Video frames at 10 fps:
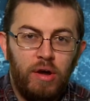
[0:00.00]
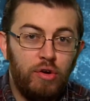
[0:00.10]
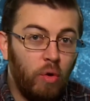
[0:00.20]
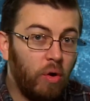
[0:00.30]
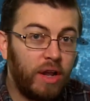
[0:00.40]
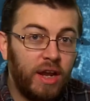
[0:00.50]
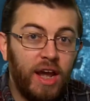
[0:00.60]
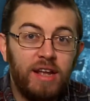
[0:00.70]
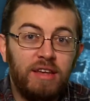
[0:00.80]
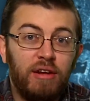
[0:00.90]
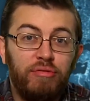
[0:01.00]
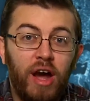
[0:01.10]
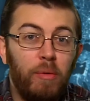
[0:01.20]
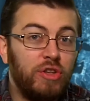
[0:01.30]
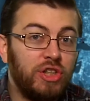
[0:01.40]
Nor can I
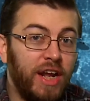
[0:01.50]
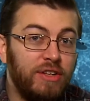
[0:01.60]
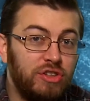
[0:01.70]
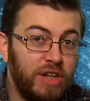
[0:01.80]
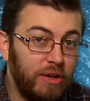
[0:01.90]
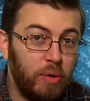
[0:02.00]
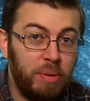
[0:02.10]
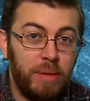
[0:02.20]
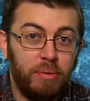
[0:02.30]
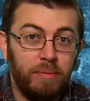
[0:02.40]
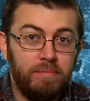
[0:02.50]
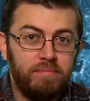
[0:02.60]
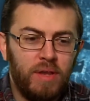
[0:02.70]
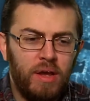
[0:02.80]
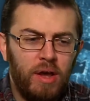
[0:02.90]
identify with transgender people.
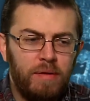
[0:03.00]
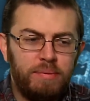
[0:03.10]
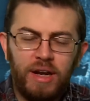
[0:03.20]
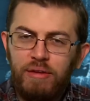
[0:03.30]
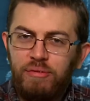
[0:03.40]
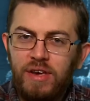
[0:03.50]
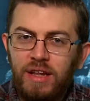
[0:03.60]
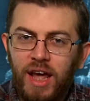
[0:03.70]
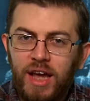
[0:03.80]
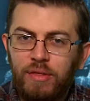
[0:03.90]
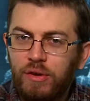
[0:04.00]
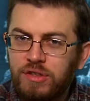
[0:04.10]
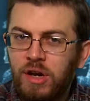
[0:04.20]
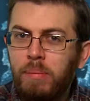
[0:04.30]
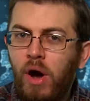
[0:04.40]
But I feel like
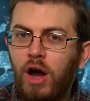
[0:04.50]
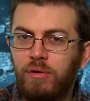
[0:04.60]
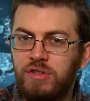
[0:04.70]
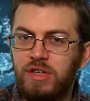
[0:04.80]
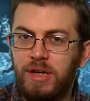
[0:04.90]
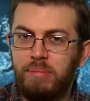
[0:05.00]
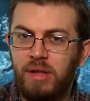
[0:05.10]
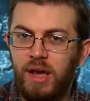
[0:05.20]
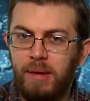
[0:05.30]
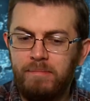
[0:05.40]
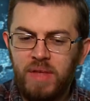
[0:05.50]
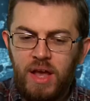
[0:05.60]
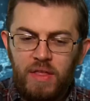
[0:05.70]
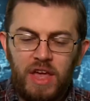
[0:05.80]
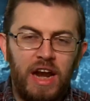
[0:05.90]
there's a hypocrisy at play,
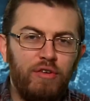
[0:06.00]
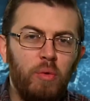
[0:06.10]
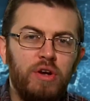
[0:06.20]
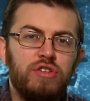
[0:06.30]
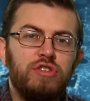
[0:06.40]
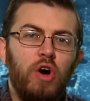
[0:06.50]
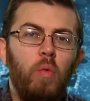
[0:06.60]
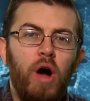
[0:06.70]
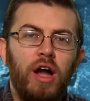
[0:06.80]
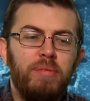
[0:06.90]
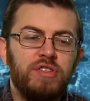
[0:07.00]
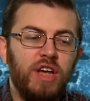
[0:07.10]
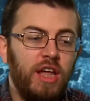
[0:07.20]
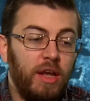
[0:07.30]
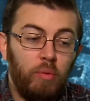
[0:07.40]
that everyone is so welcome to
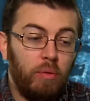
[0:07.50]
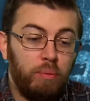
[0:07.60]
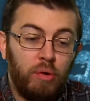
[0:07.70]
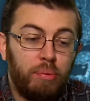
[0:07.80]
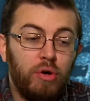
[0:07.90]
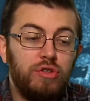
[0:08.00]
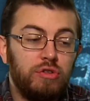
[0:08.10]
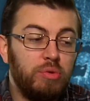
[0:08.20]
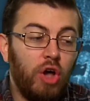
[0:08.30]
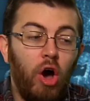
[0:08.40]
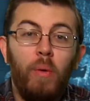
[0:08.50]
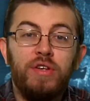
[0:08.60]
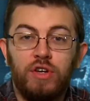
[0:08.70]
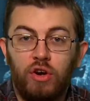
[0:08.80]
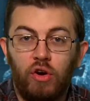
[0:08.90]
say, like, well, Bruce was
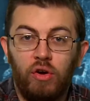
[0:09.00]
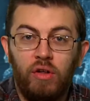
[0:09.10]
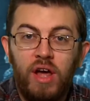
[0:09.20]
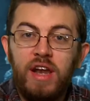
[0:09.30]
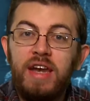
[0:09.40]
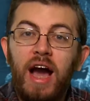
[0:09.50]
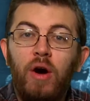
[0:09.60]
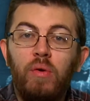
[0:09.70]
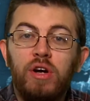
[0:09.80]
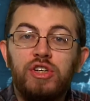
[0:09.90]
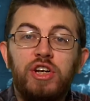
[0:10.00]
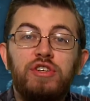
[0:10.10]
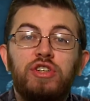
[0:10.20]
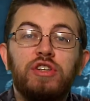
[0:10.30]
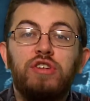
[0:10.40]
always a girl. Now
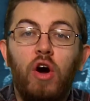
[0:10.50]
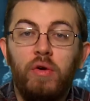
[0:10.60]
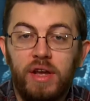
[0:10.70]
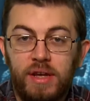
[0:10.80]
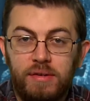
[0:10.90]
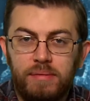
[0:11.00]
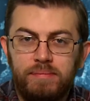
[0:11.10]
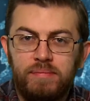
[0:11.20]
she's just owning it.